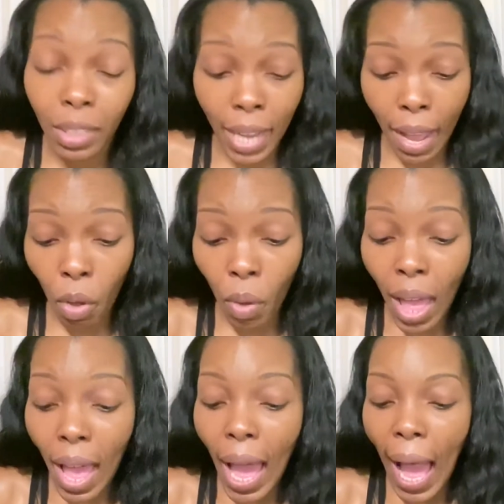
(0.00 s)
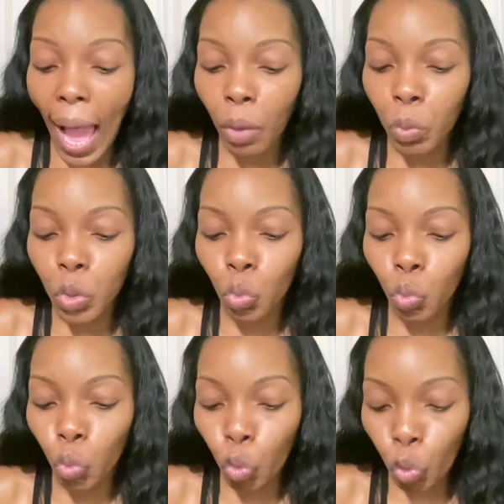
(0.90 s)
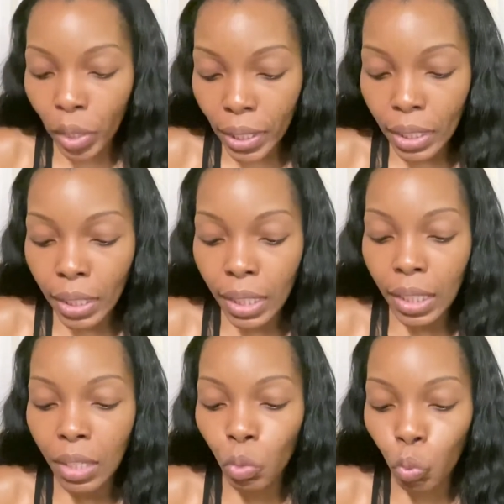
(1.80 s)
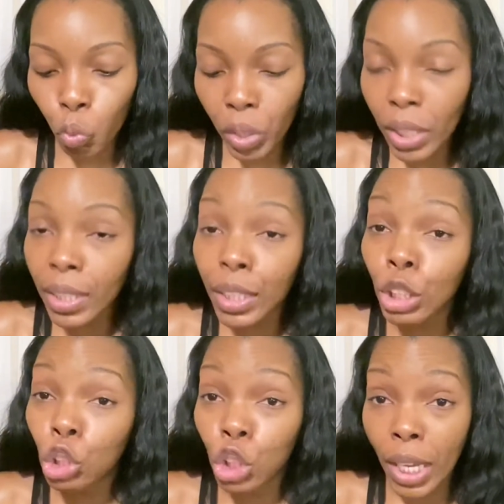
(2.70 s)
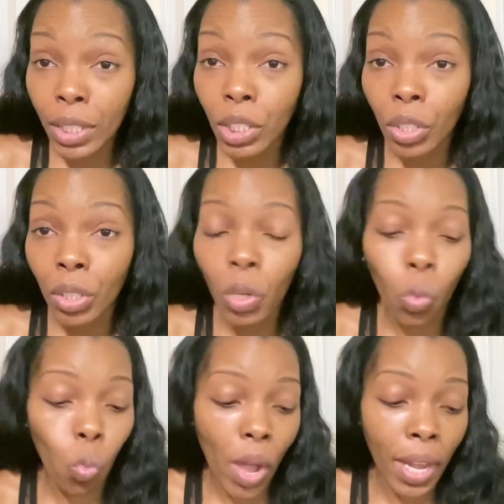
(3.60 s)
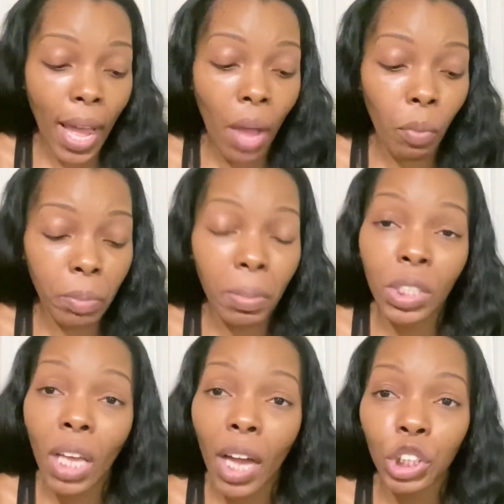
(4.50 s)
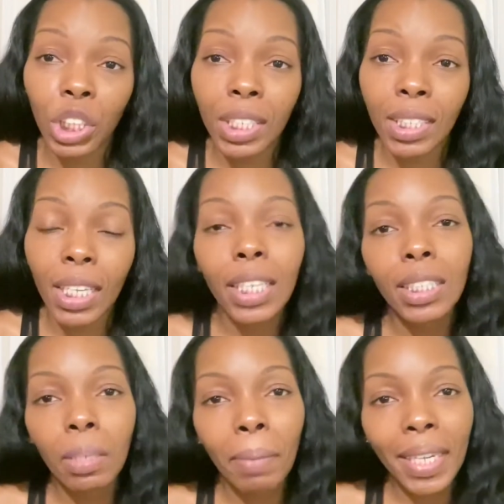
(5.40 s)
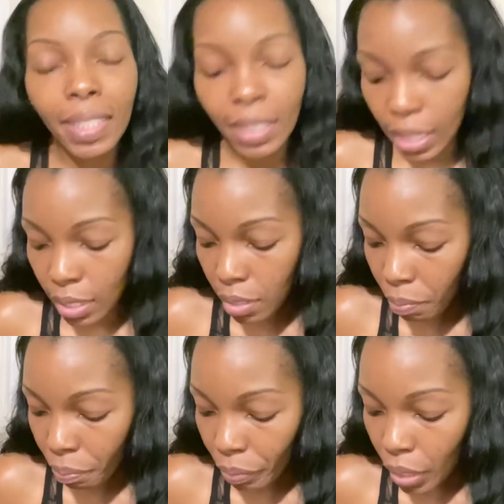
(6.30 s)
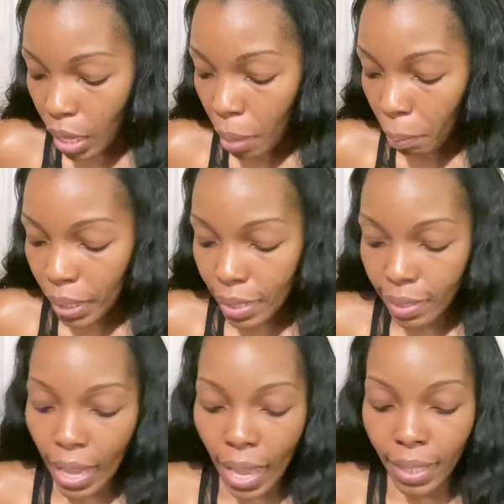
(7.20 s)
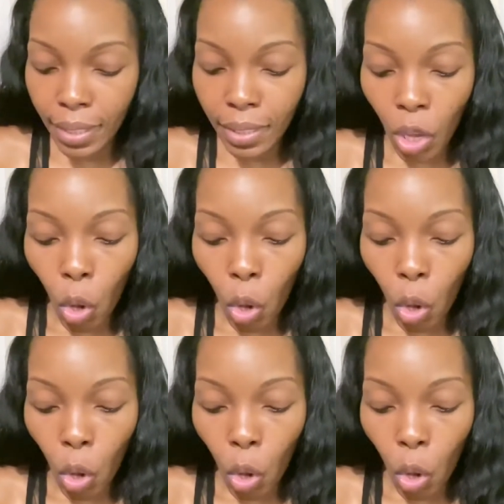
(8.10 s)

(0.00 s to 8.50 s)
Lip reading: Now, I was really, really gentle when I was massaging this into my skin because, guys,